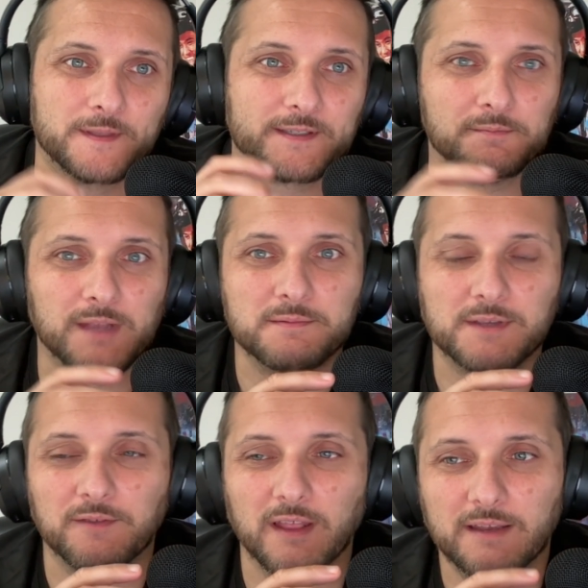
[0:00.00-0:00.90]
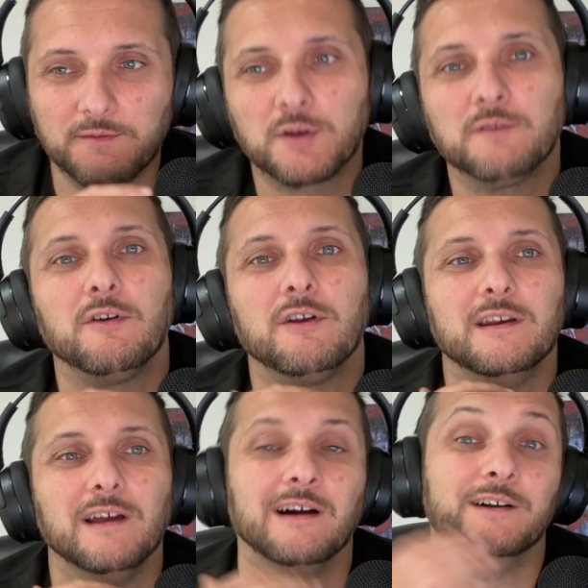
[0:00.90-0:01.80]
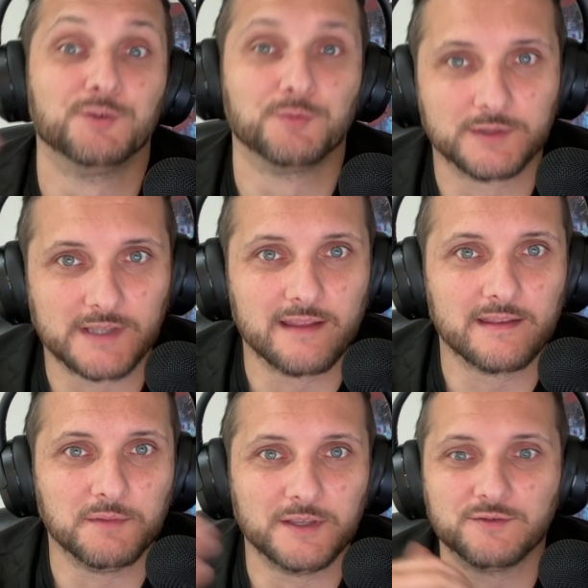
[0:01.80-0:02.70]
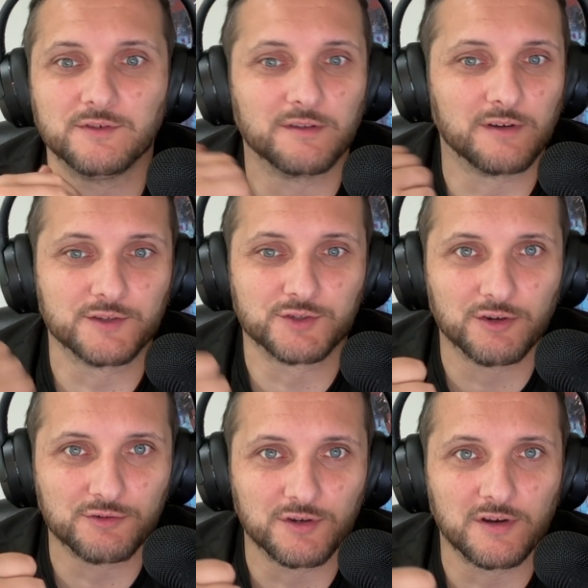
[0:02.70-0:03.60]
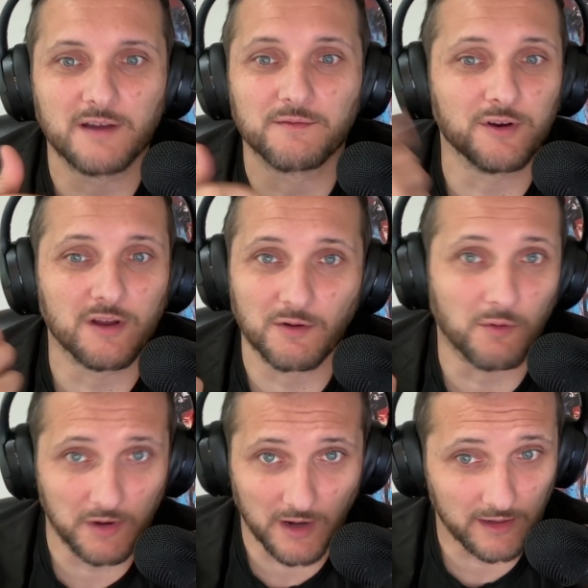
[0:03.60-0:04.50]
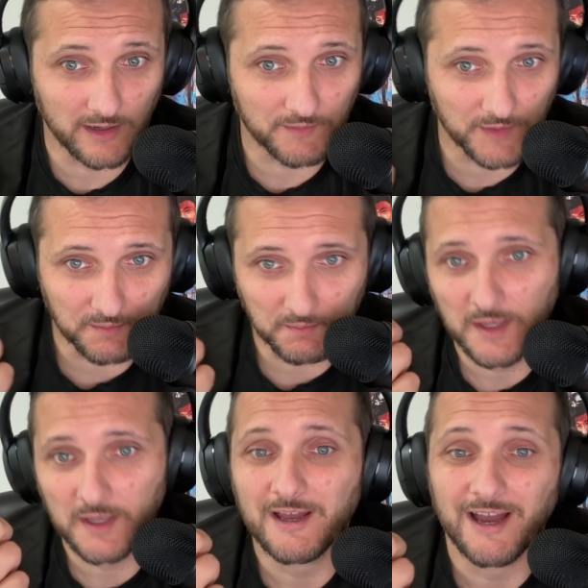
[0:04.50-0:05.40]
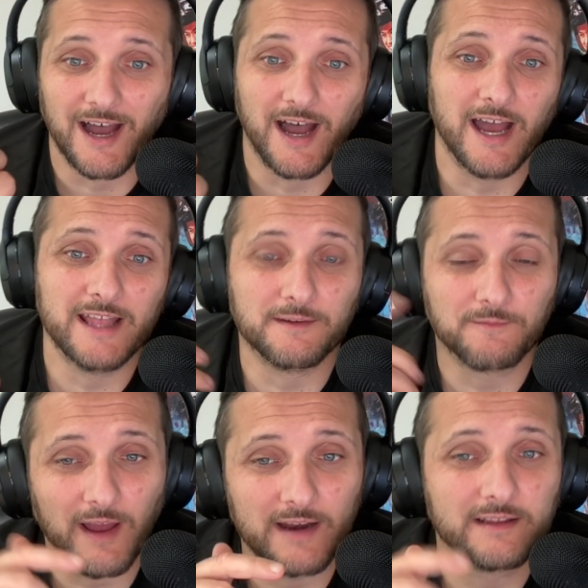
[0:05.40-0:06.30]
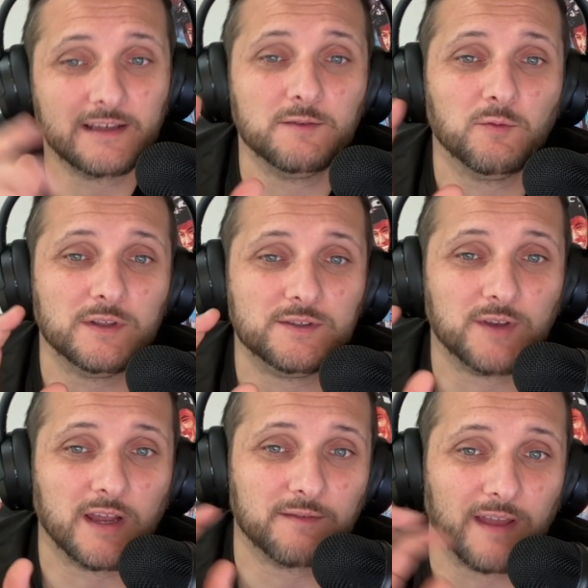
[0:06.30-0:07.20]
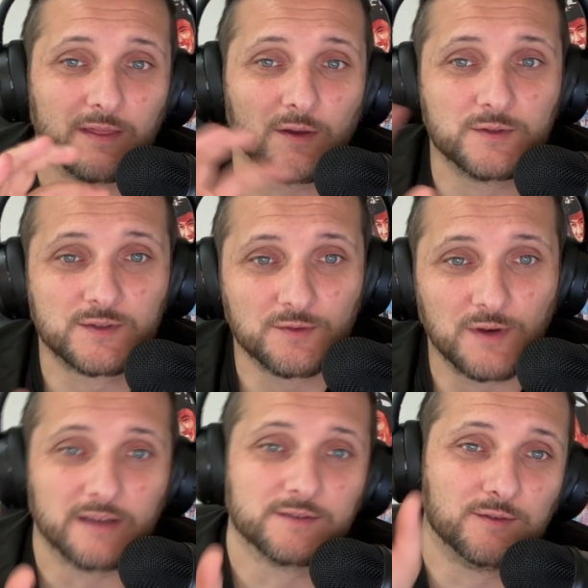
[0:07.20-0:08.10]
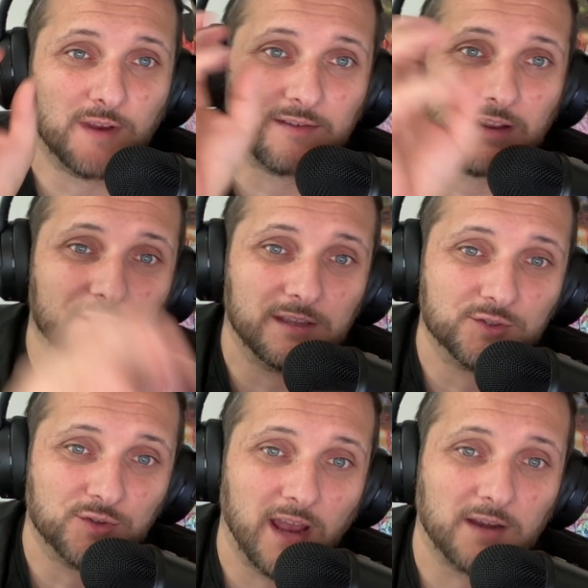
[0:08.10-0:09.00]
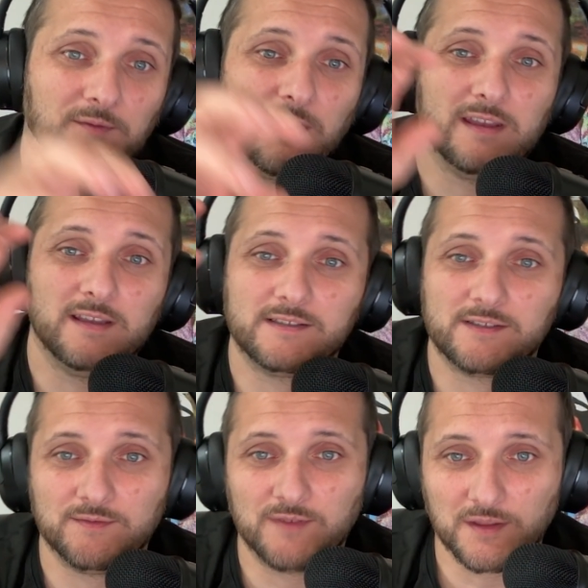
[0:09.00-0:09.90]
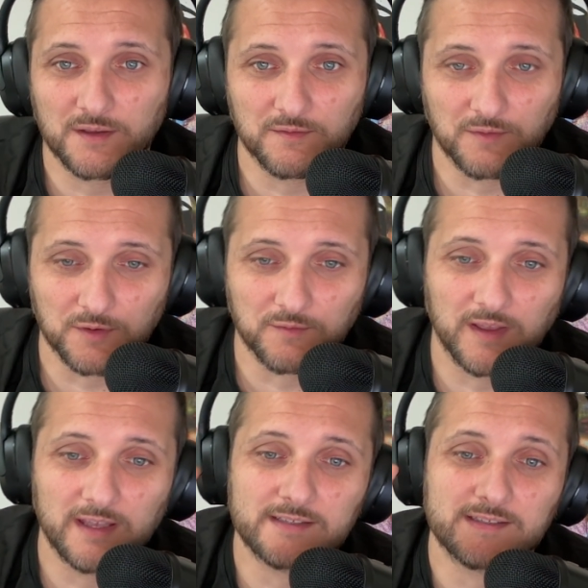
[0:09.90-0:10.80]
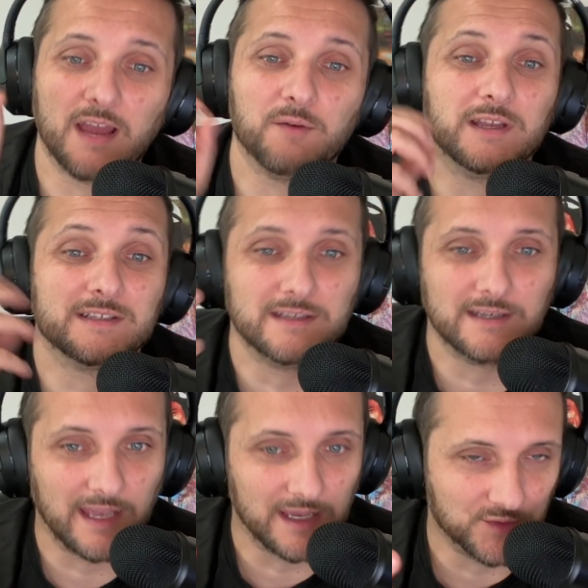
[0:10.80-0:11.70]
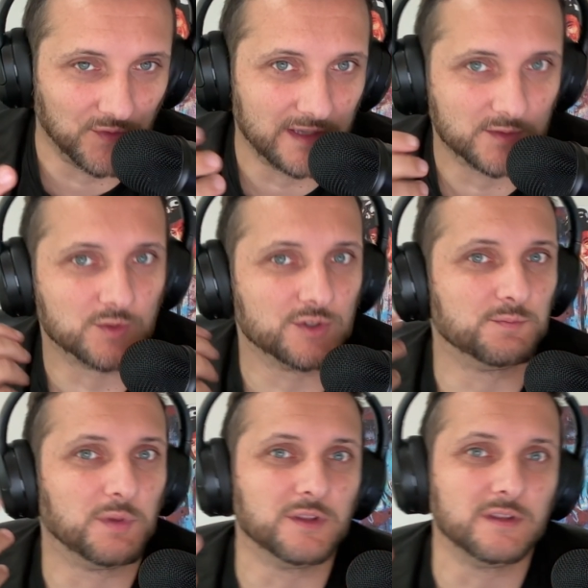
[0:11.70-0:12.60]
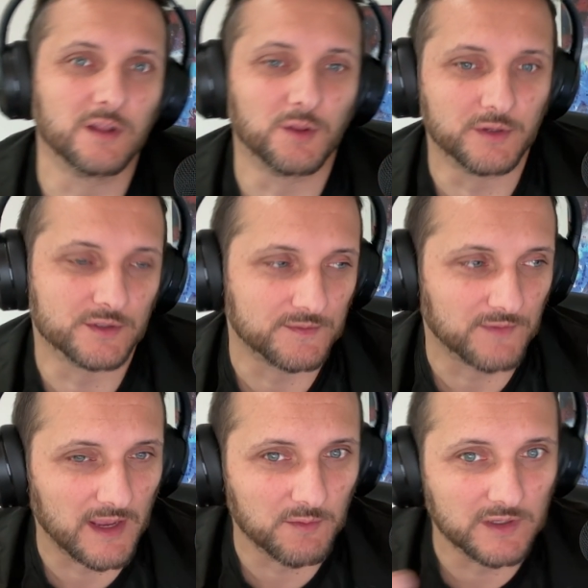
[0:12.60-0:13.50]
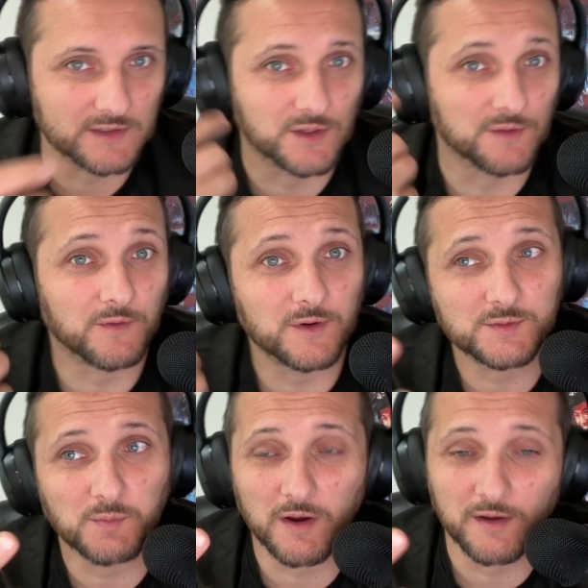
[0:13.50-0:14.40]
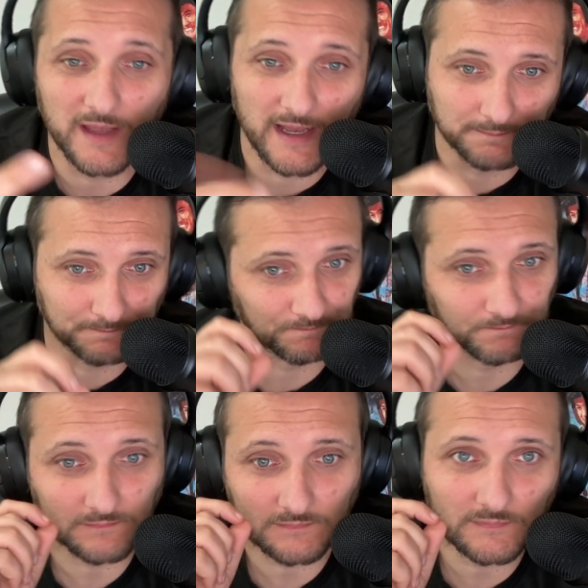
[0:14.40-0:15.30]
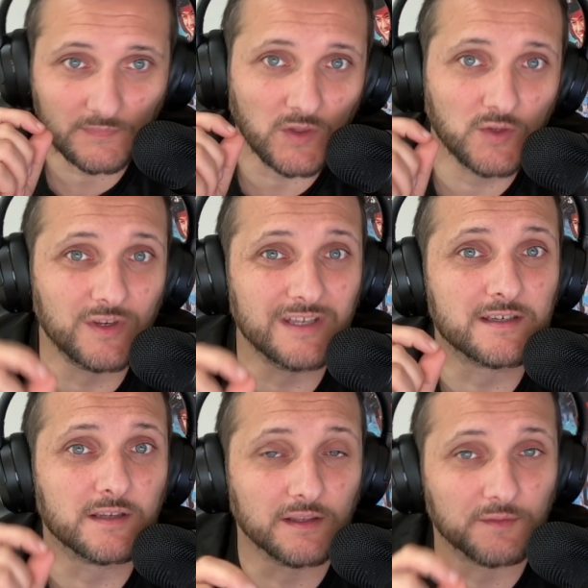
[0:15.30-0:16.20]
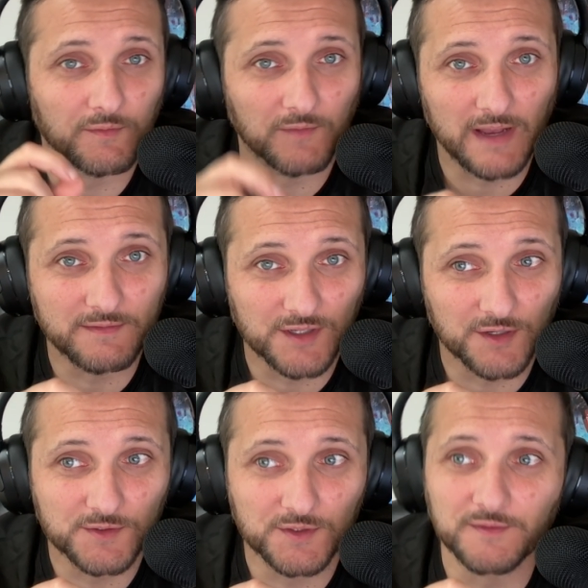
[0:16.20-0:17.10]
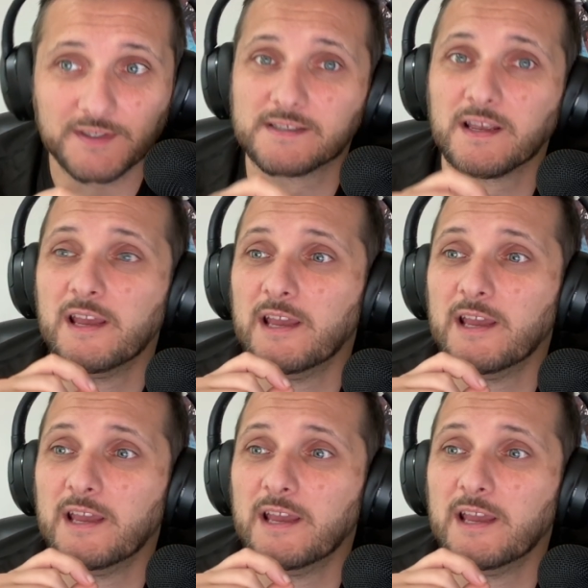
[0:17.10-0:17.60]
Sometimes if you're converting 100%, that means you're either not charging enough or you're not going on enough of them. And then finally, once you kind of get those two nailed, so you're now down the attract phase, you've done the convert phase, now we get to the engage phase, which is building the loyalty flywheel. So the first part of that, you need to deliver 5-star service.